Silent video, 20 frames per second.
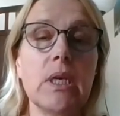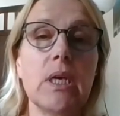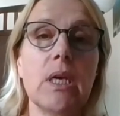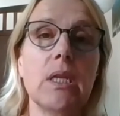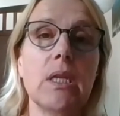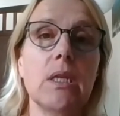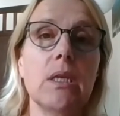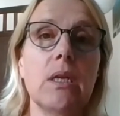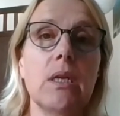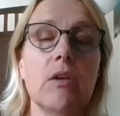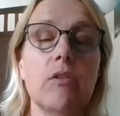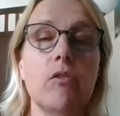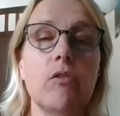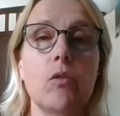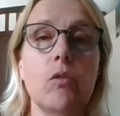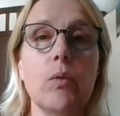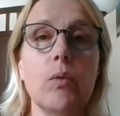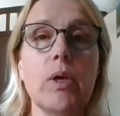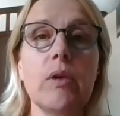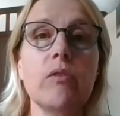in the next few
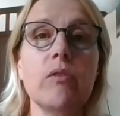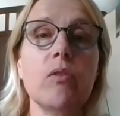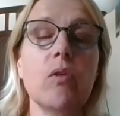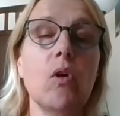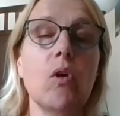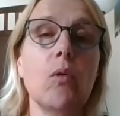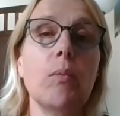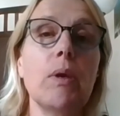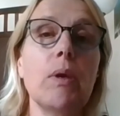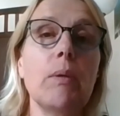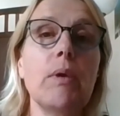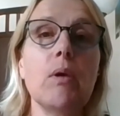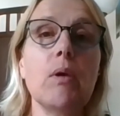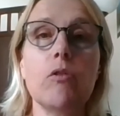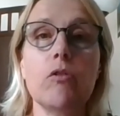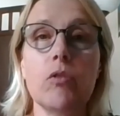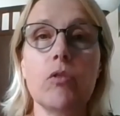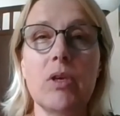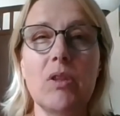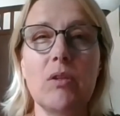weeks, or maybe
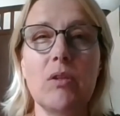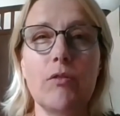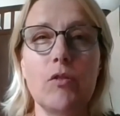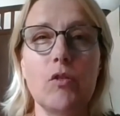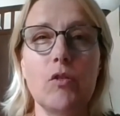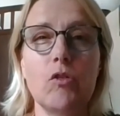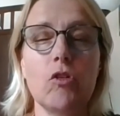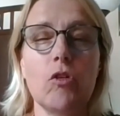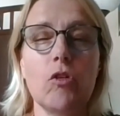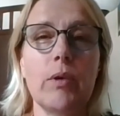also in the future,